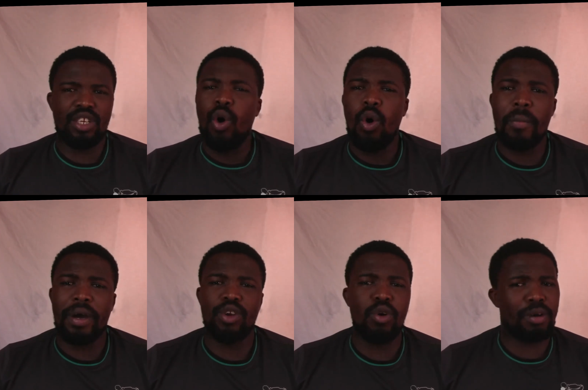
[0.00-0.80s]
no
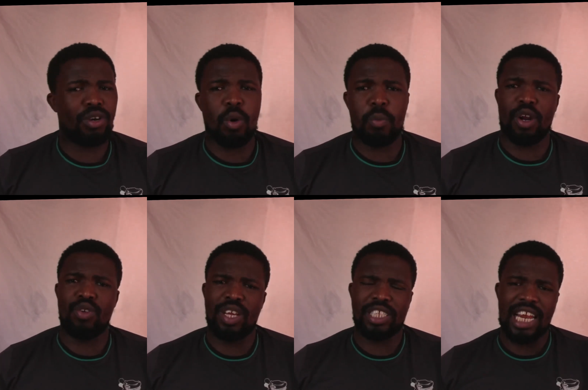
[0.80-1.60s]
man, corporal,
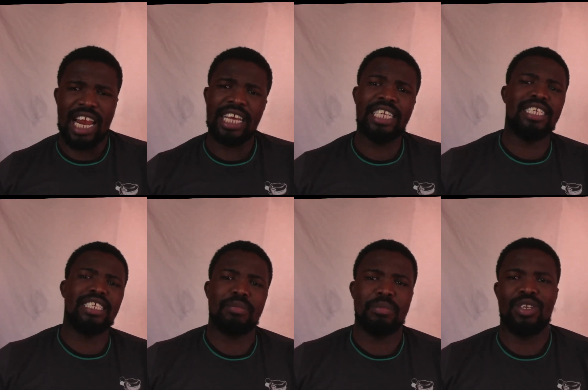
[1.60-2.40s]
you are
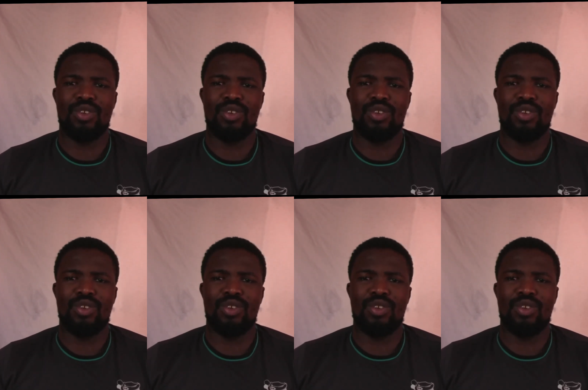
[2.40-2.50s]
sliding, man.